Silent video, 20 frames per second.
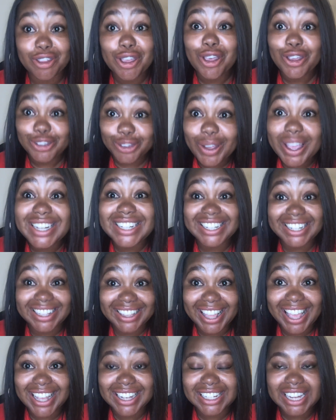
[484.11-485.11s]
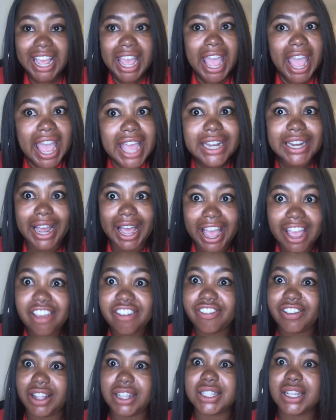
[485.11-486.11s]
So I did that and I
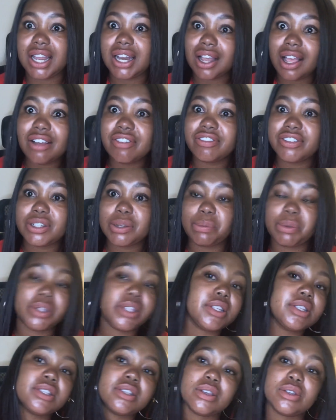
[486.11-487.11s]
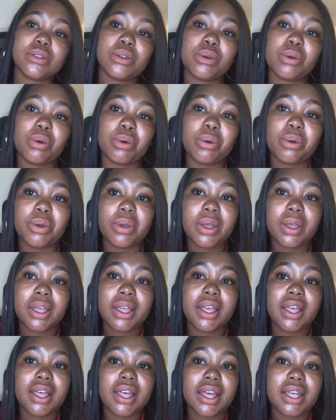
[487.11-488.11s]
felt uncomfortable. This is years ago.
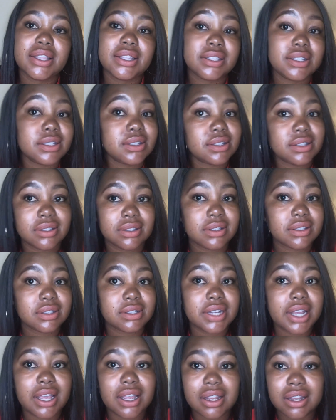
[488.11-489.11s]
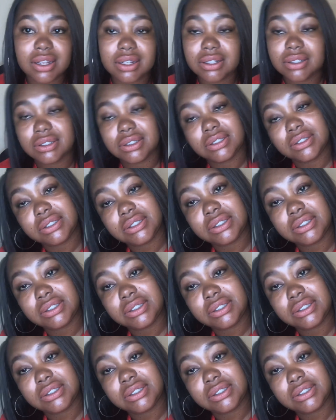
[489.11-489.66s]
This is 11